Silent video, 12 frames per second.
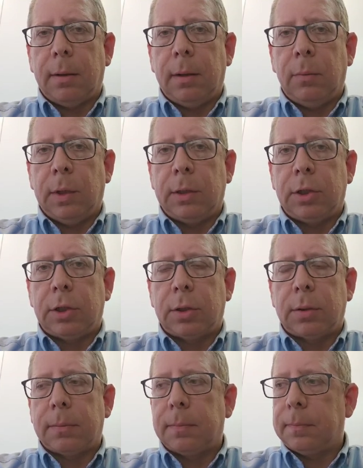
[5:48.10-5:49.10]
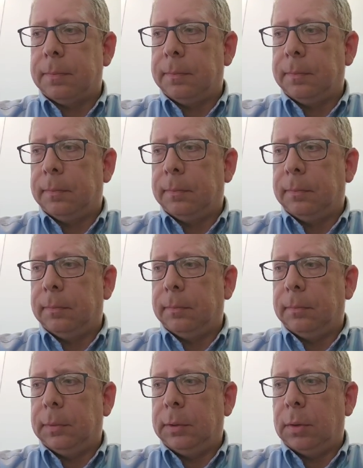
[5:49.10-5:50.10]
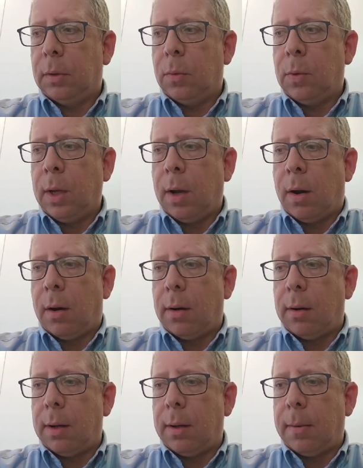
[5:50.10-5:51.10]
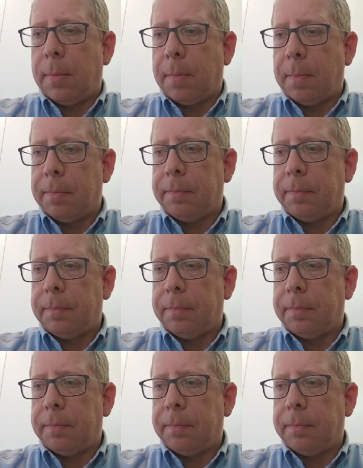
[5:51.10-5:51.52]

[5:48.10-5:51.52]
in which, you know, we are